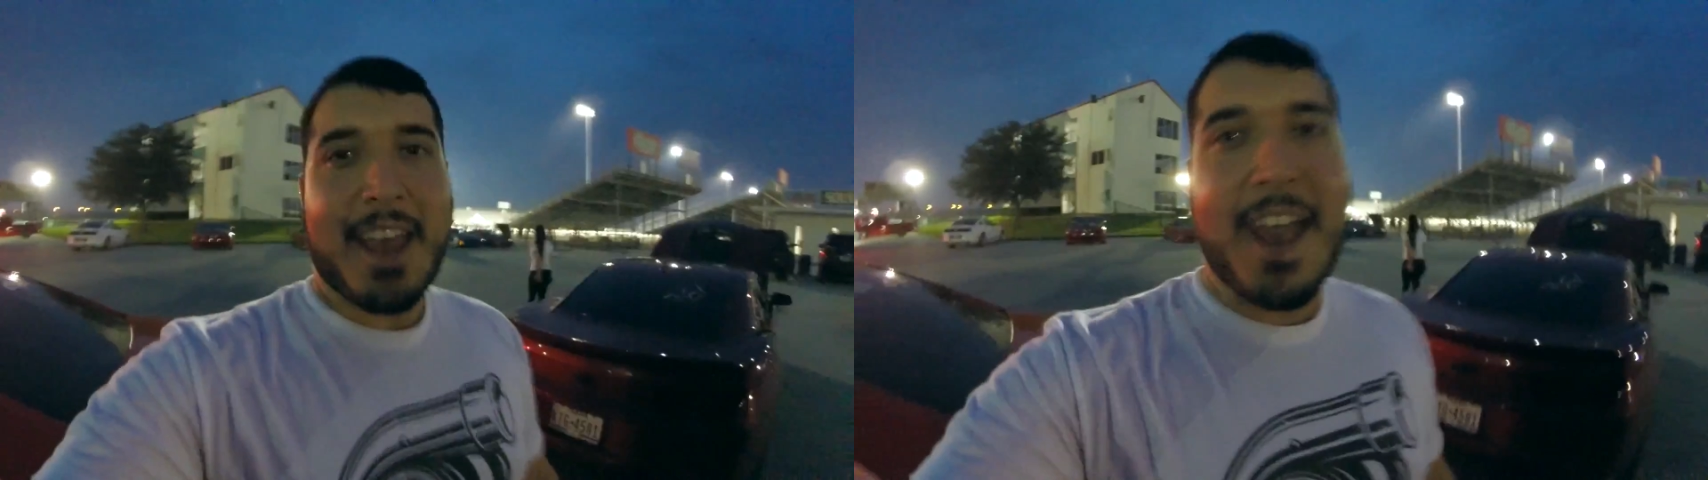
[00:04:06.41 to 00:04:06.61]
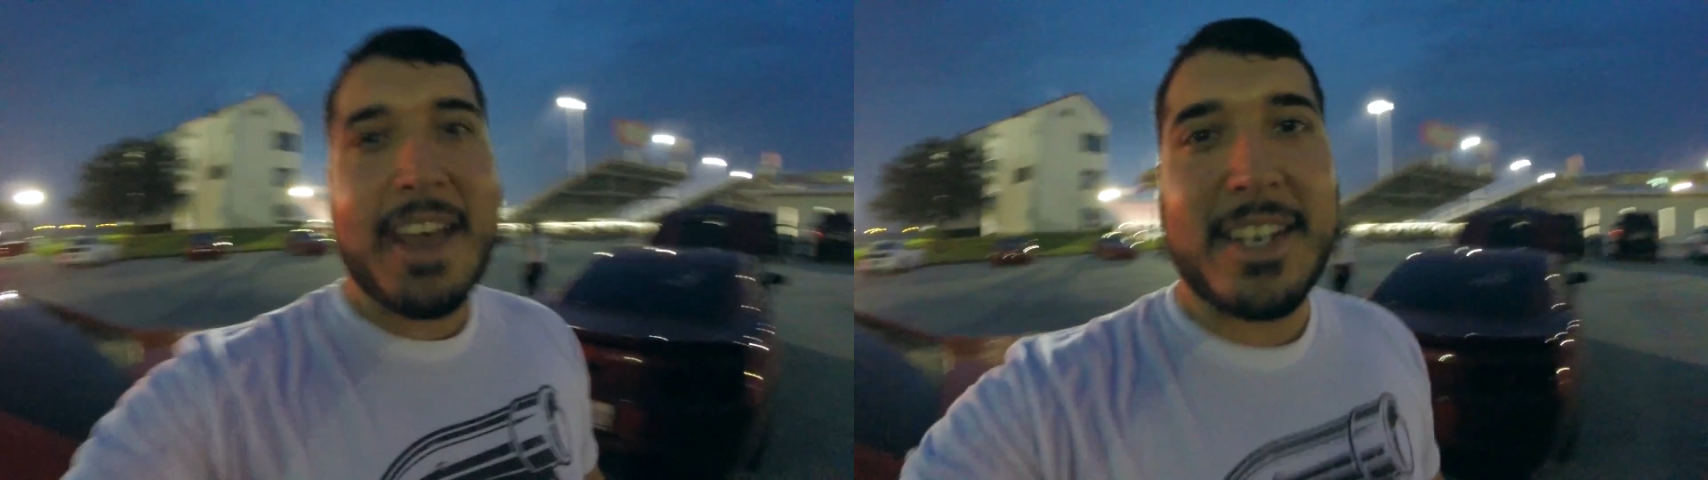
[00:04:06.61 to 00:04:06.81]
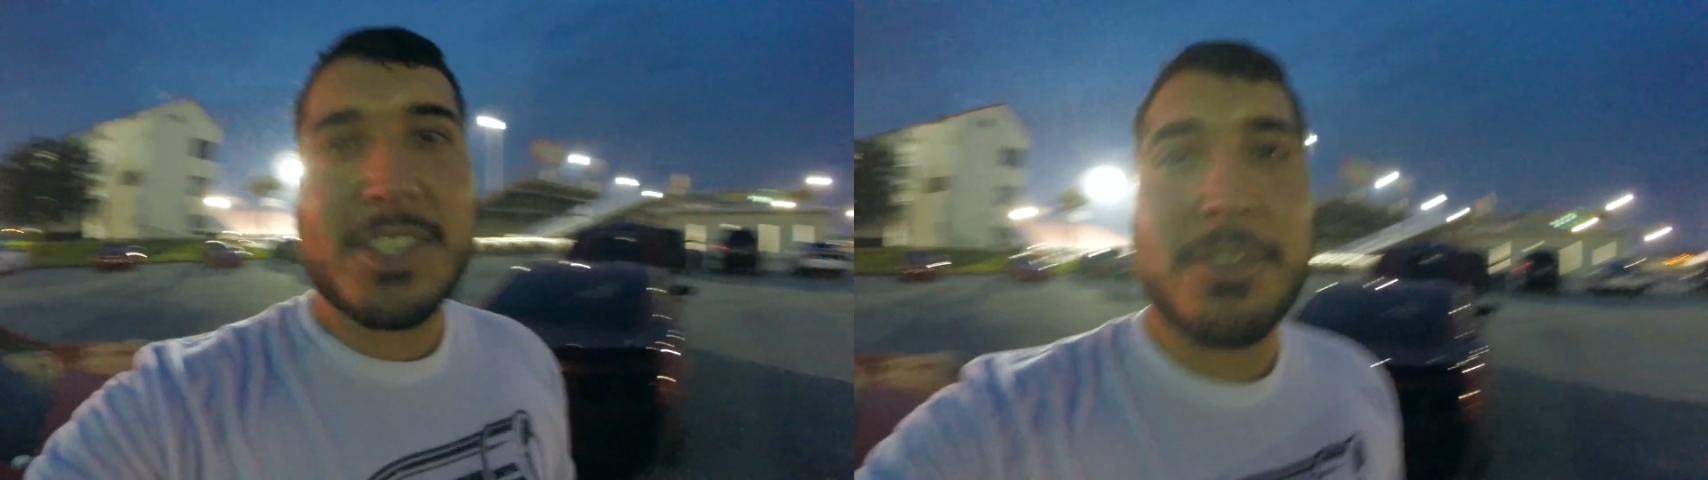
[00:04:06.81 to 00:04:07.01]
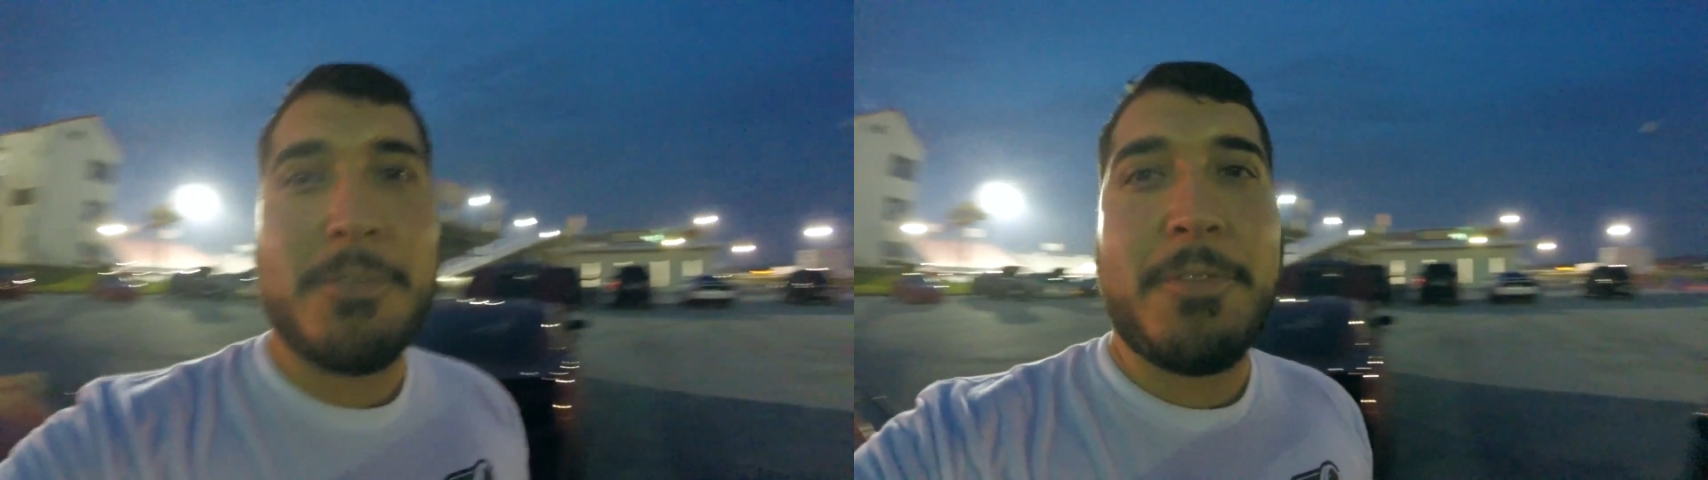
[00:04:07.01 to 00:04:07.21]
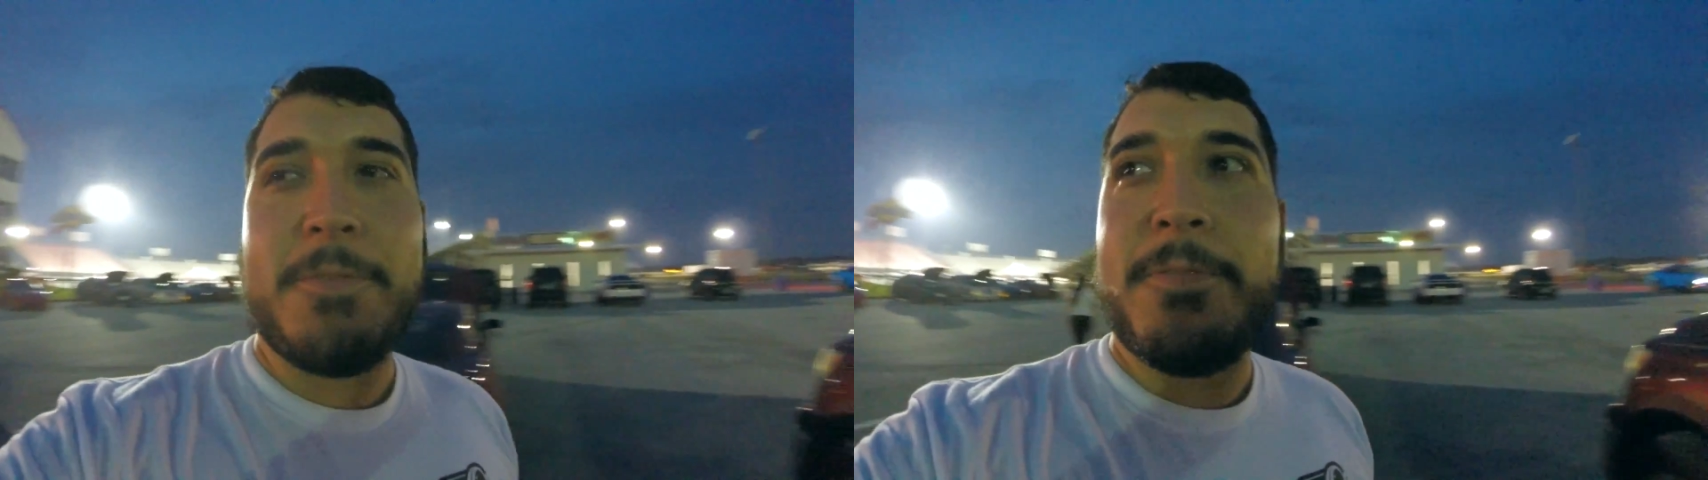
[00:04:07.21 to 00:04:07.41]
and it's
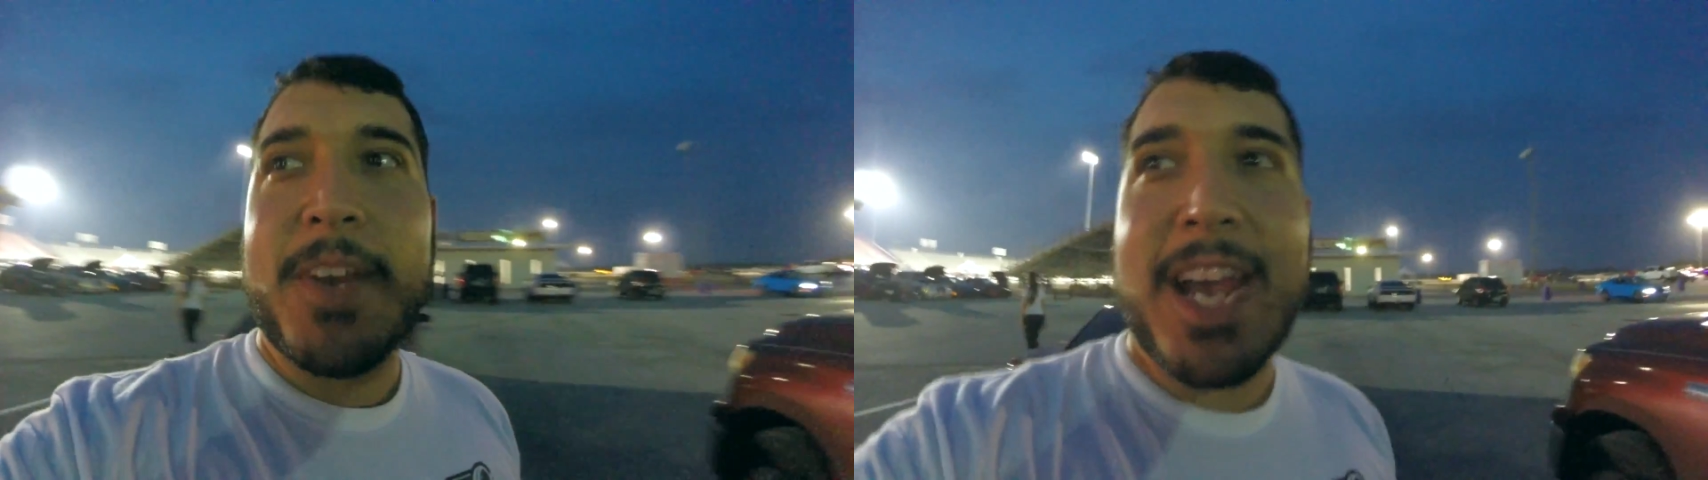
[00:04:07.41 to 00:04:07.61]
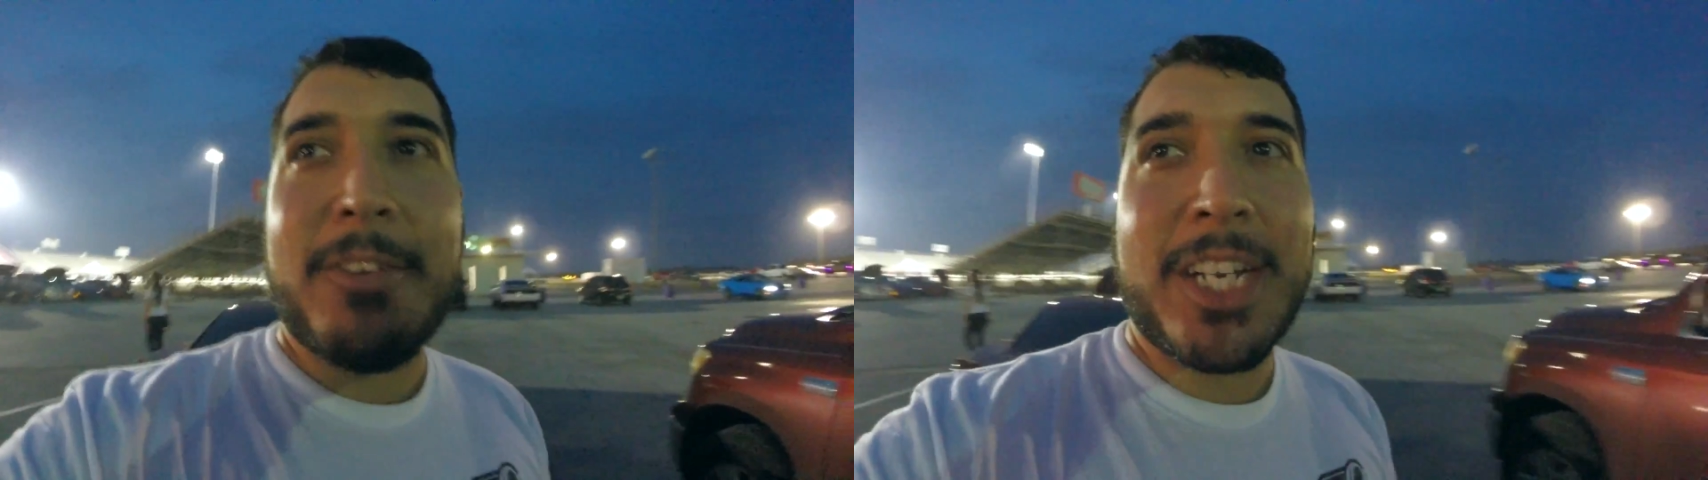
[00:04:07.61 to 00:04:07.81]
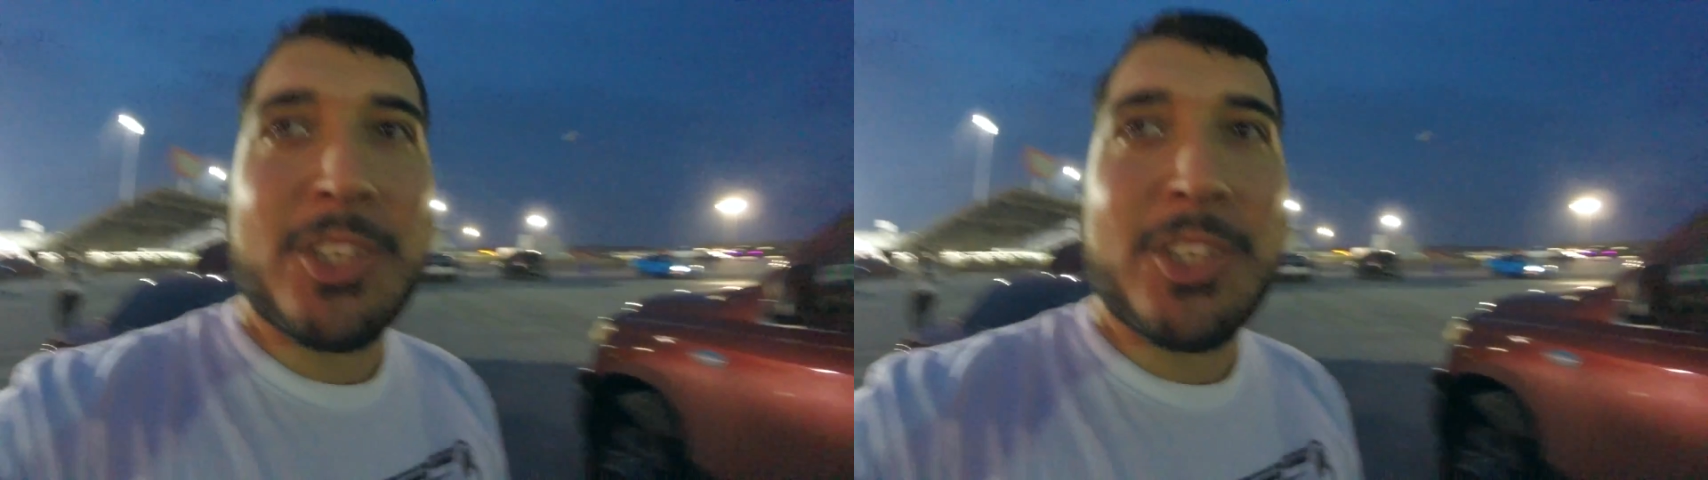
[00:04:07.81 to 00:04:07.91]
very